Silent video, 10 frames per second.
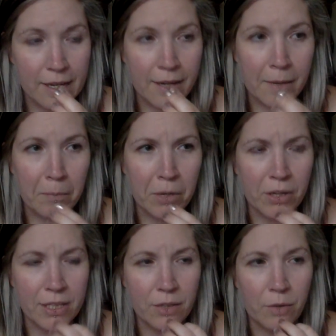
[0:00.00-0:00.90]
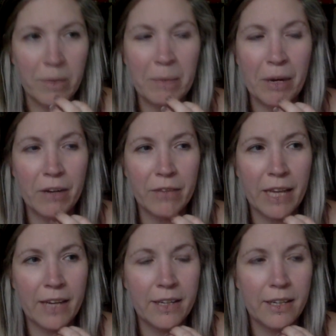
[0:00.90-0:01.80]
But also a big part of
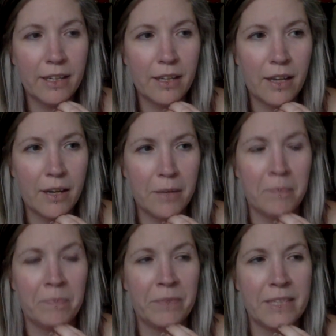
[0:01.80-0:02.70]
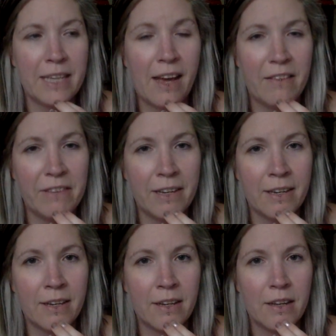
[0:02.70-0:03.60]
that is
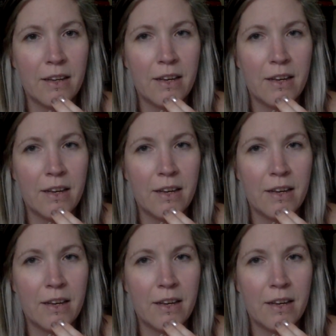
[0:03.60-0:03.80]
having